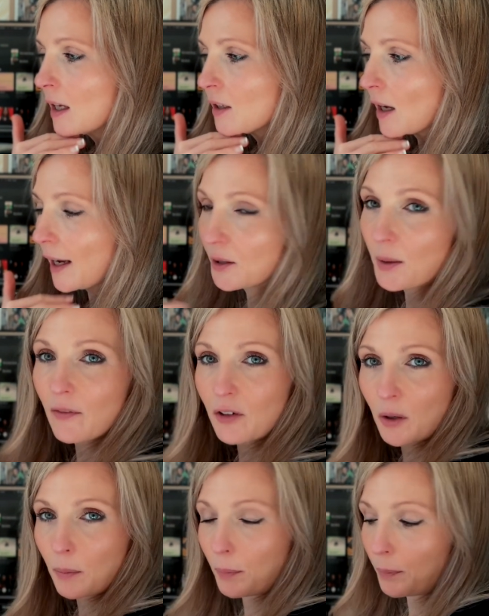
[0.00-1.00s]
I do have
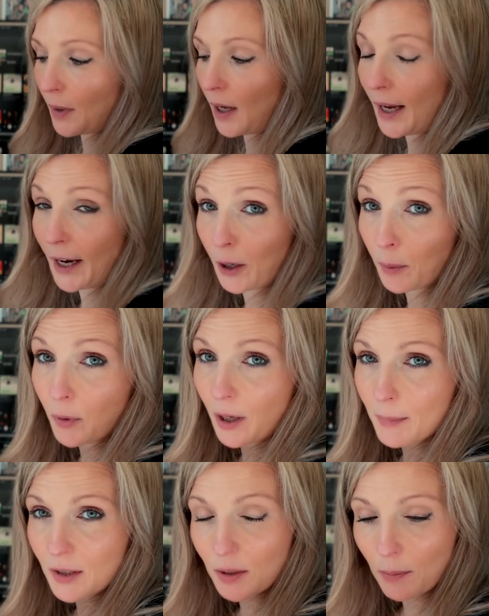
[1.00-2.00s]
a hair
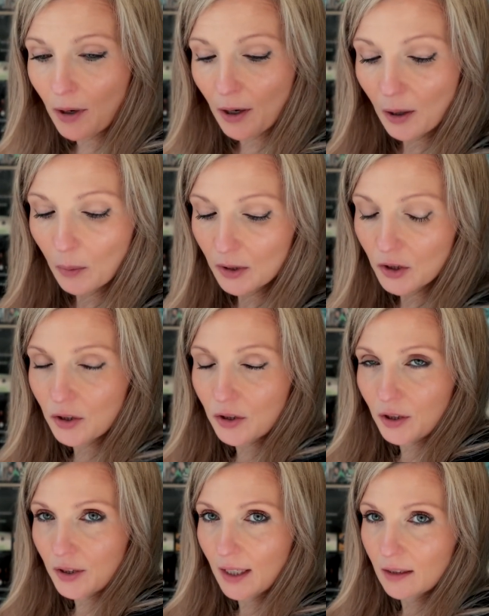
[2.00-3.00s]
appointment tomorrow, which
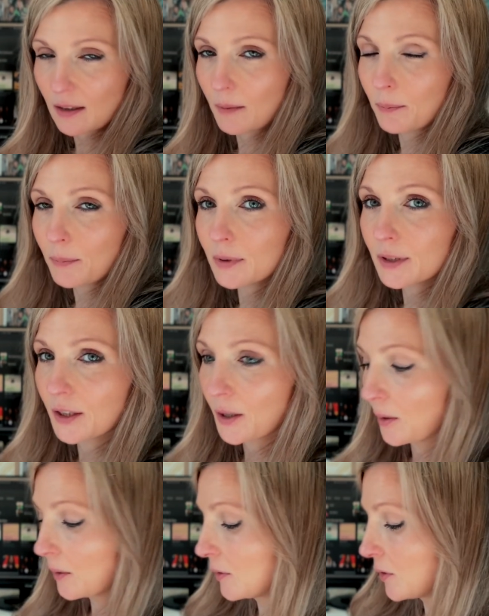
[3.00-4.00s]
takes up,
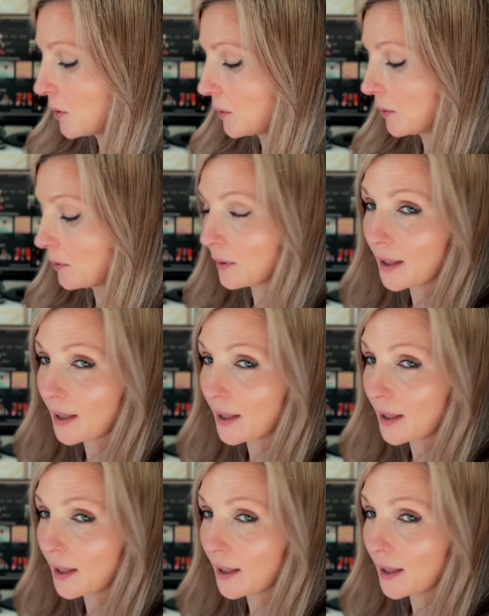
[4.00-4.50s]
2-3